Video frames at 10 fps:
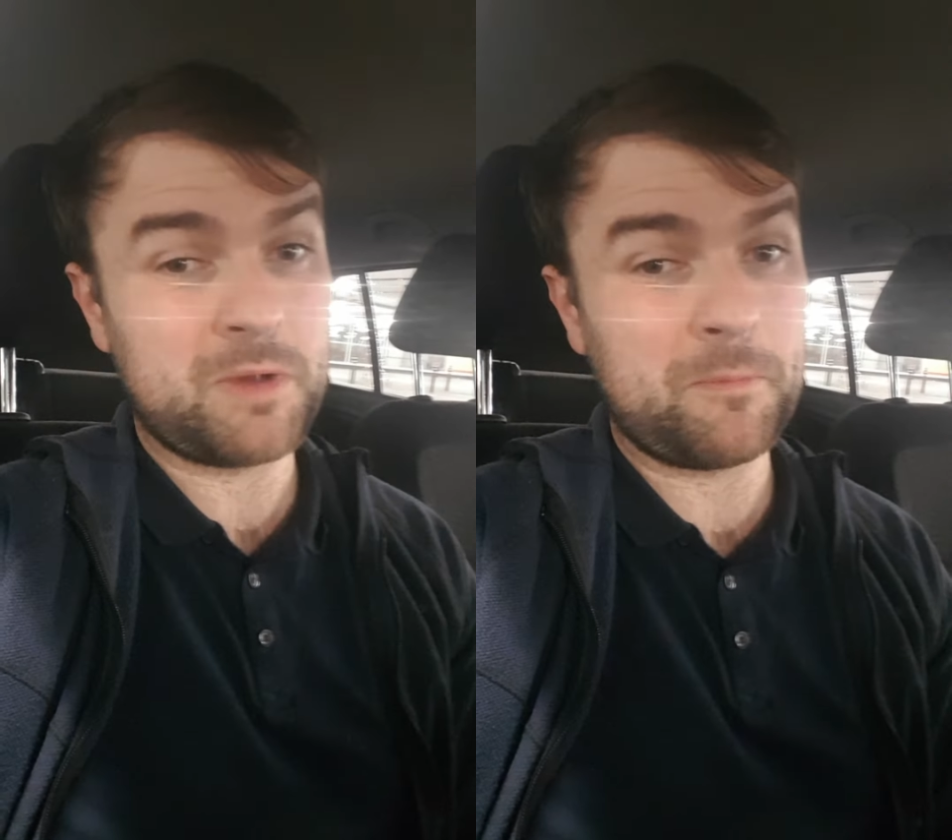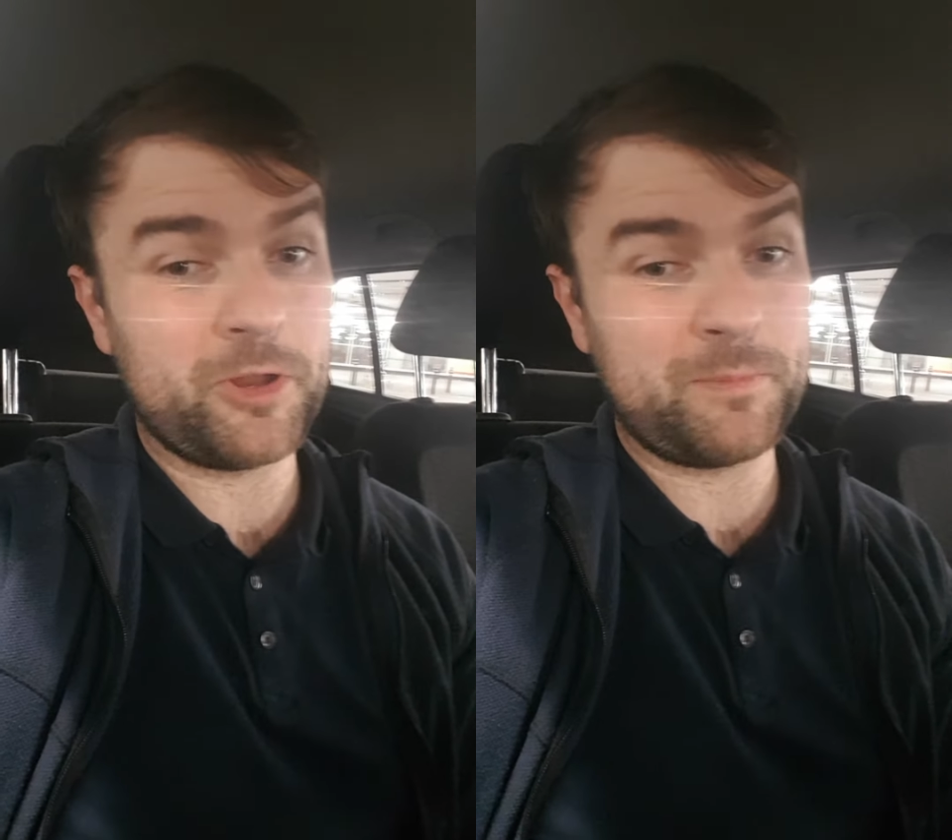
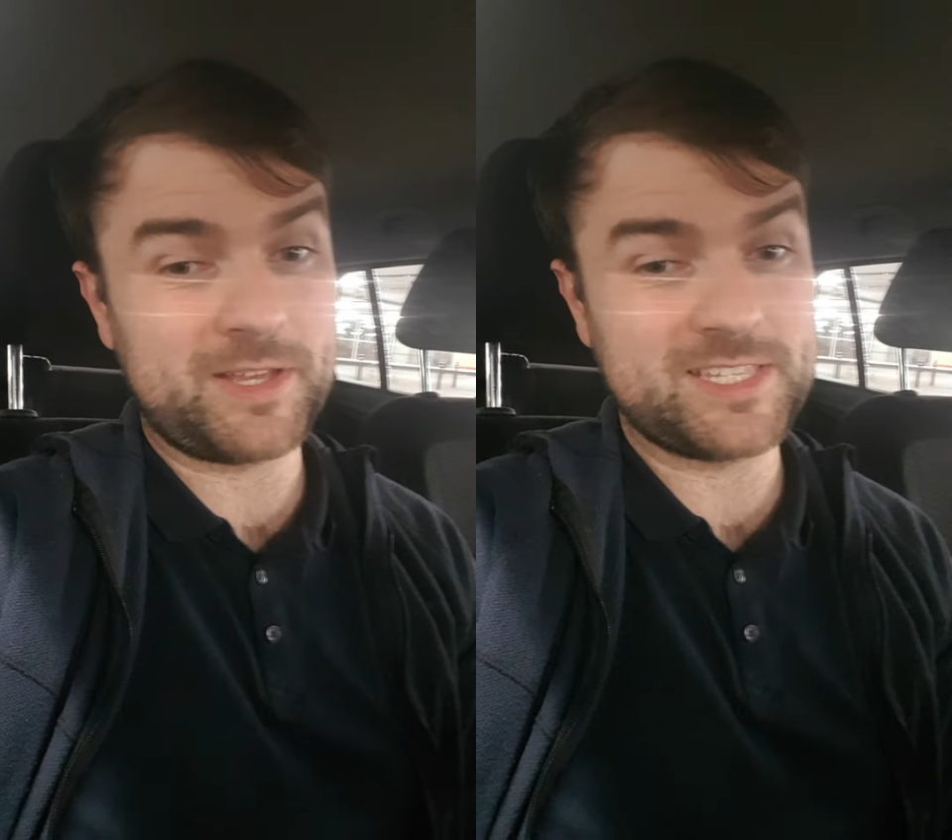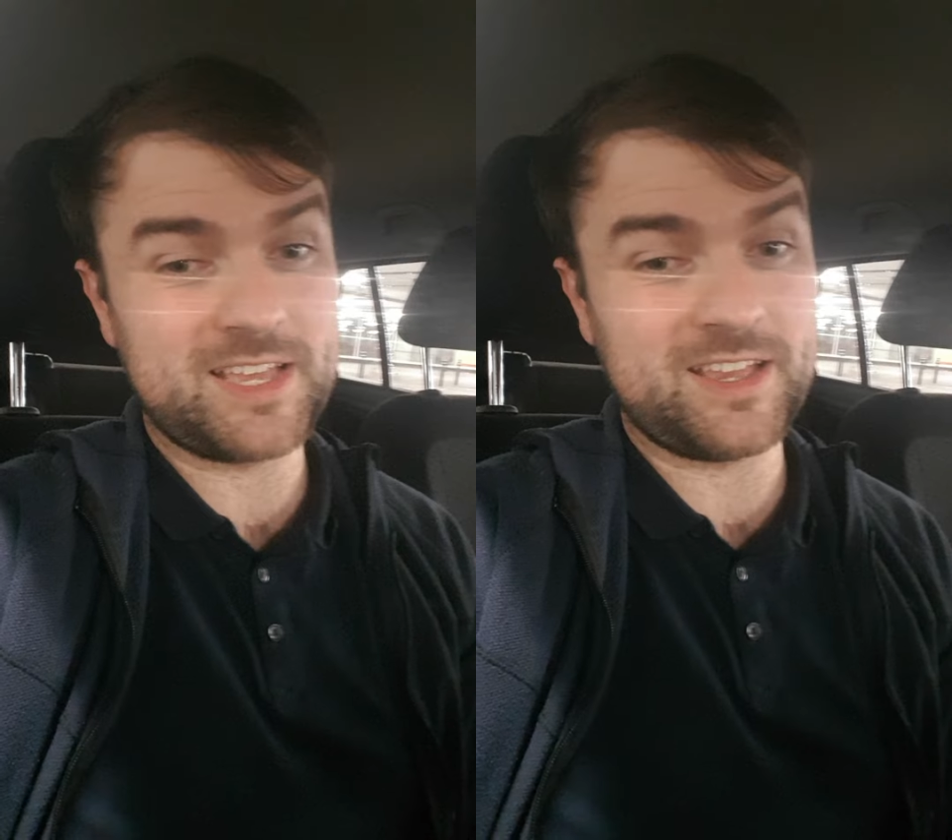my body
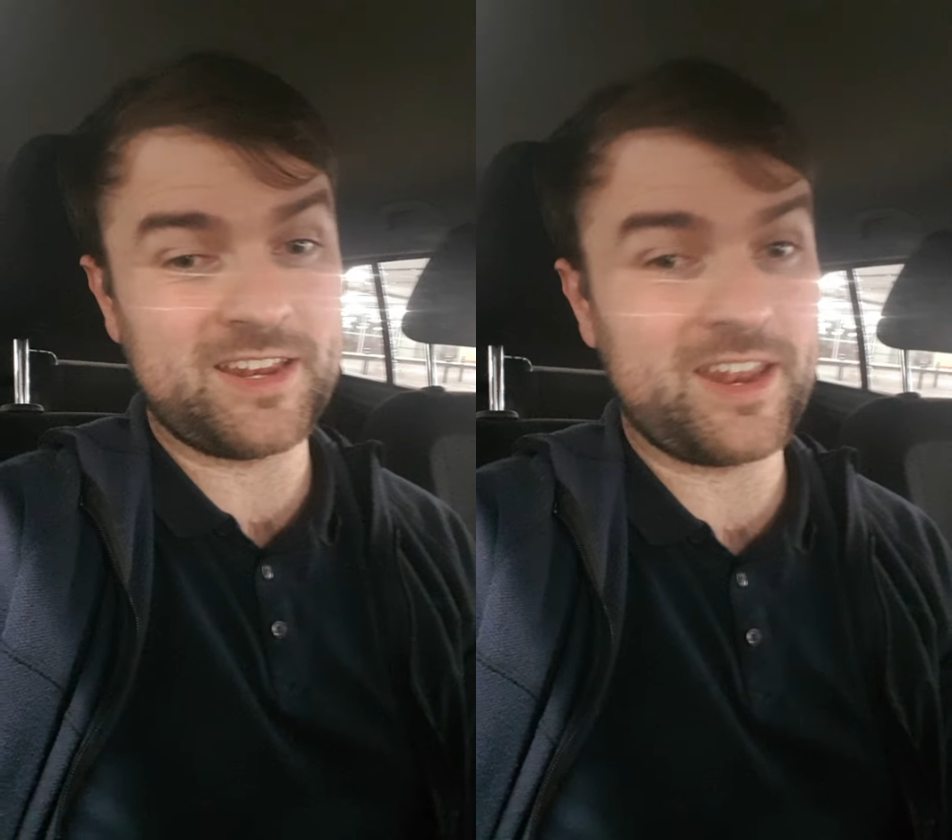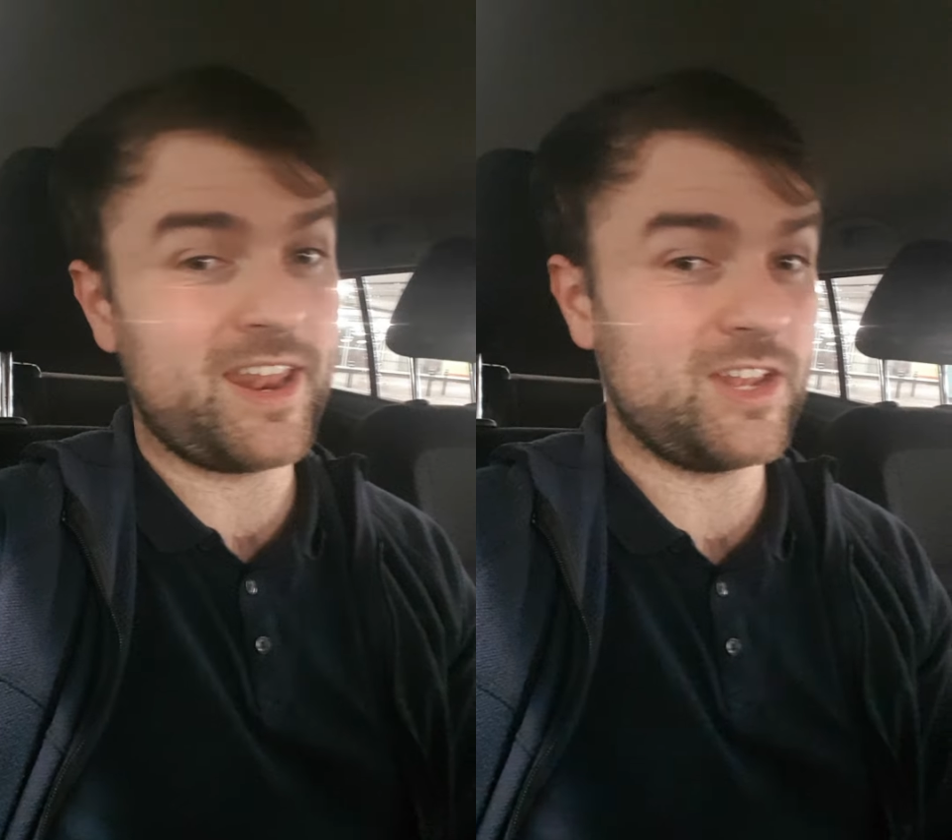by
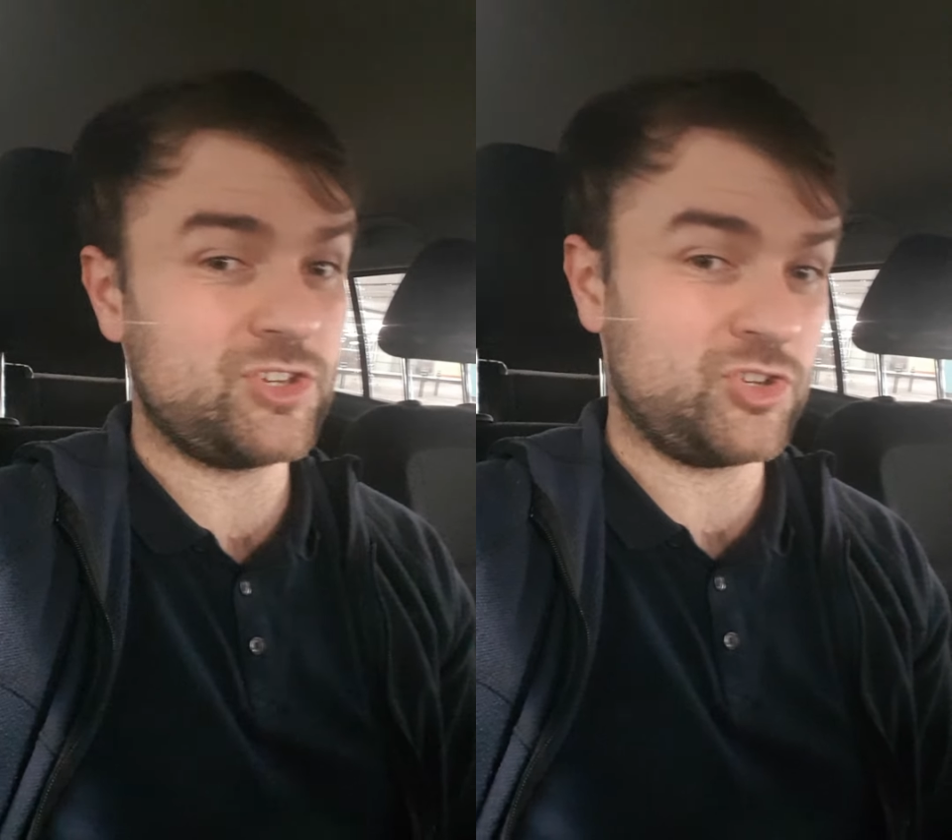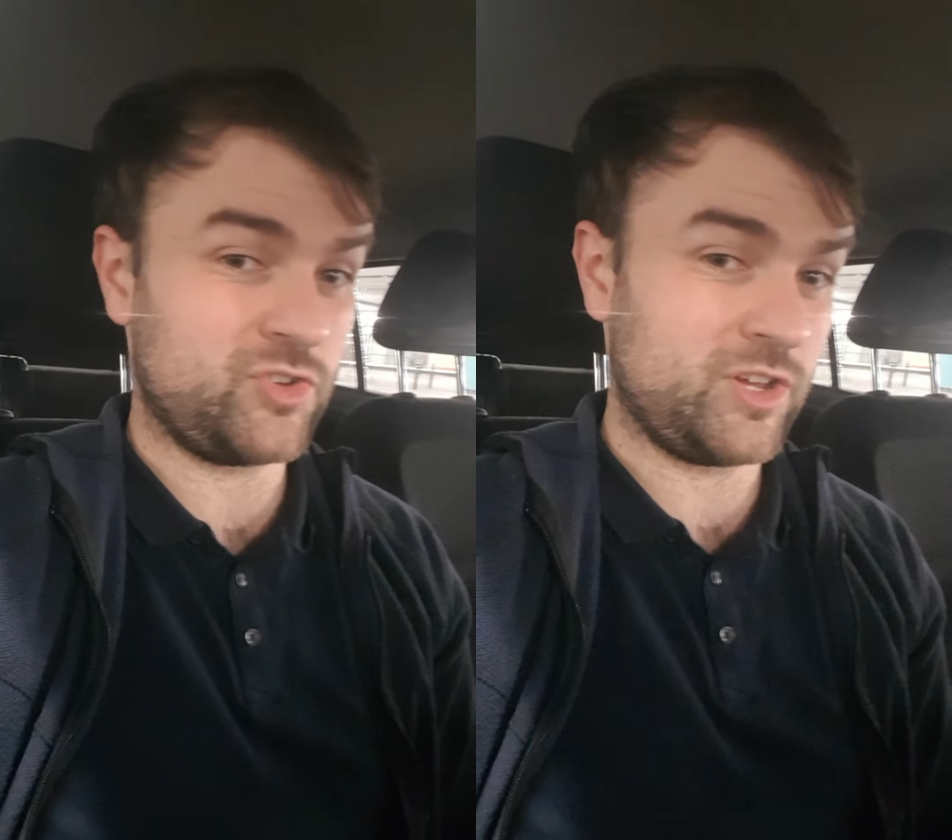taking an
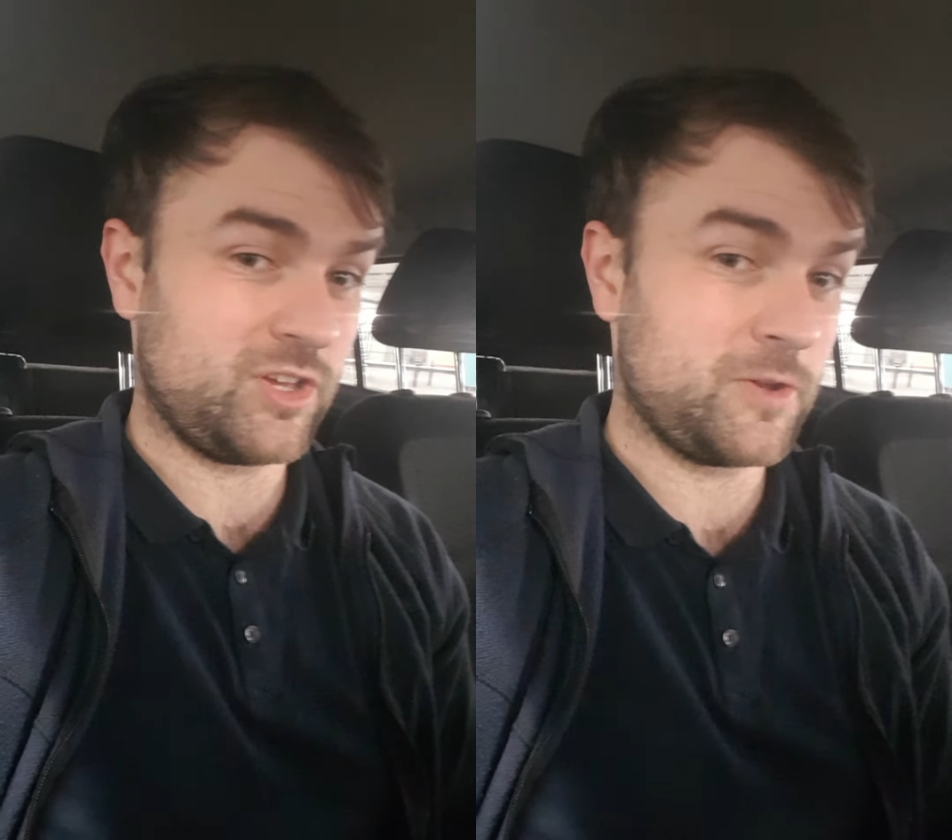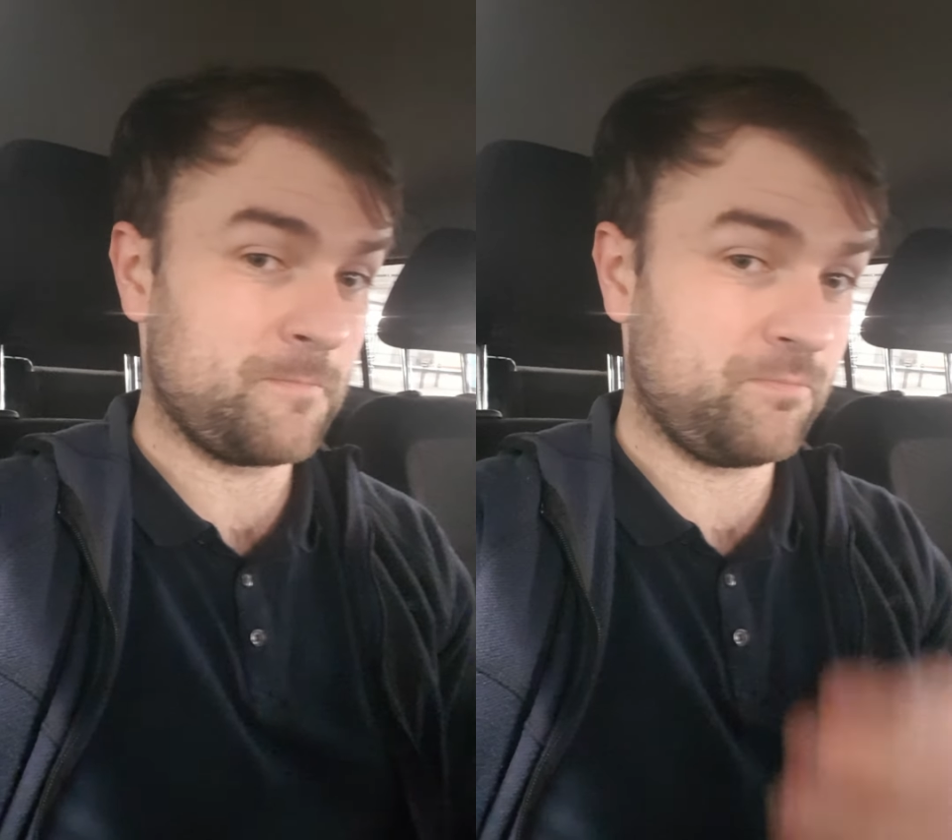energy
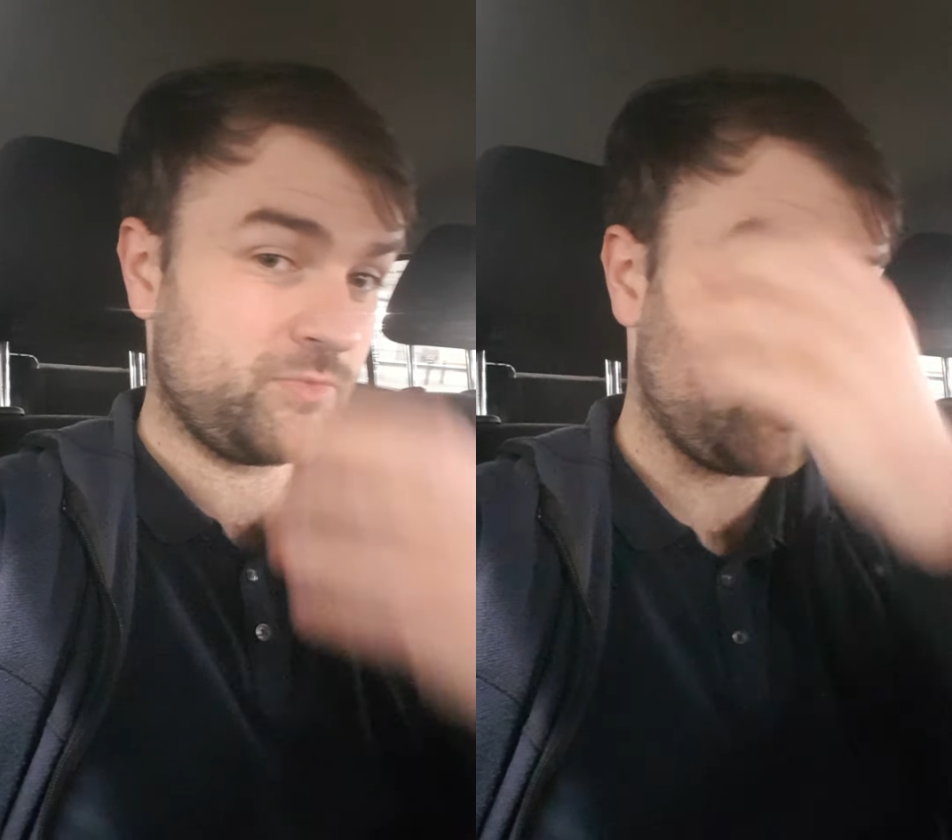drink.